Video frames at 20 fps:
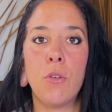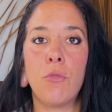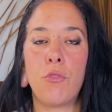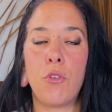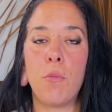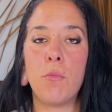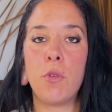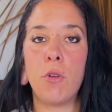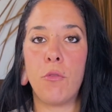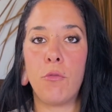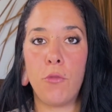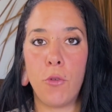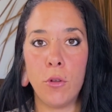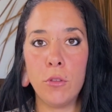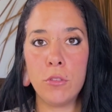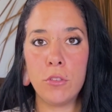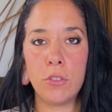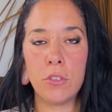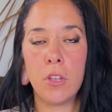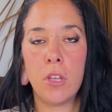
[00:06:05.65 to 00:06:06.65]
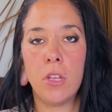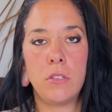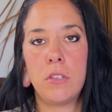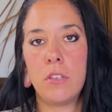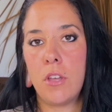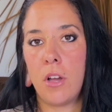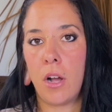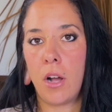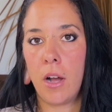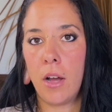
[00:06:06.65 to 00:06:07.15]
from your fonts
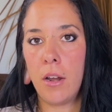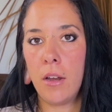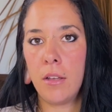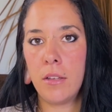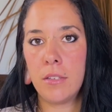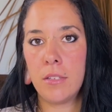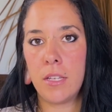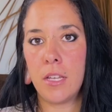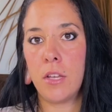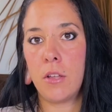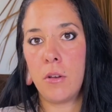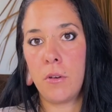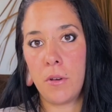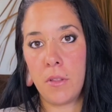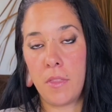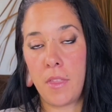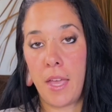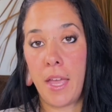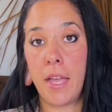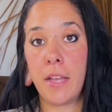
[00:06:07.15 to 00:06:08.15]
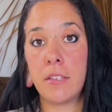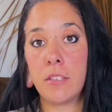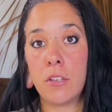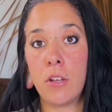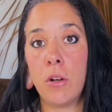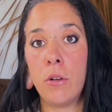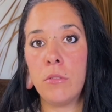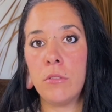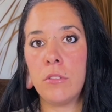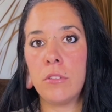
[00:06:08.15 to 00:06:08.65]
to your colors, including the hex
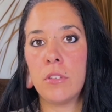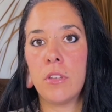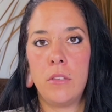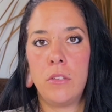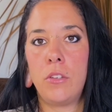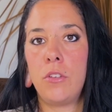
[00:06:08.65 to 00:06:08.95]
codes,